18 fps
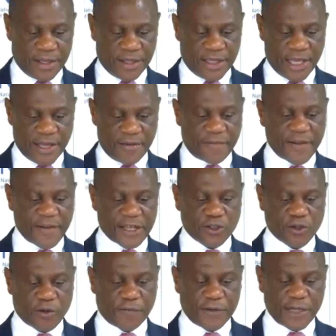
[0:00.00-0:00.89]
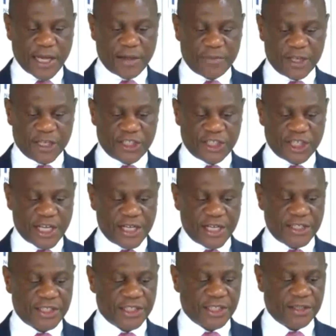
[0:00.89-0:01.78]
The effects of climate
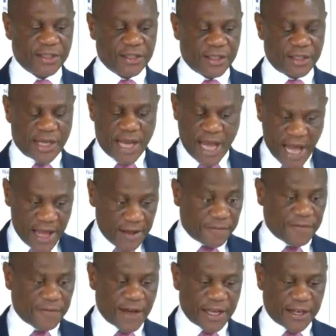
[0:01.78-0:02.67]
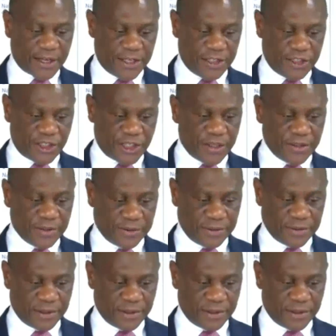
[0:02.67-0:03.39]
change are far-reaching,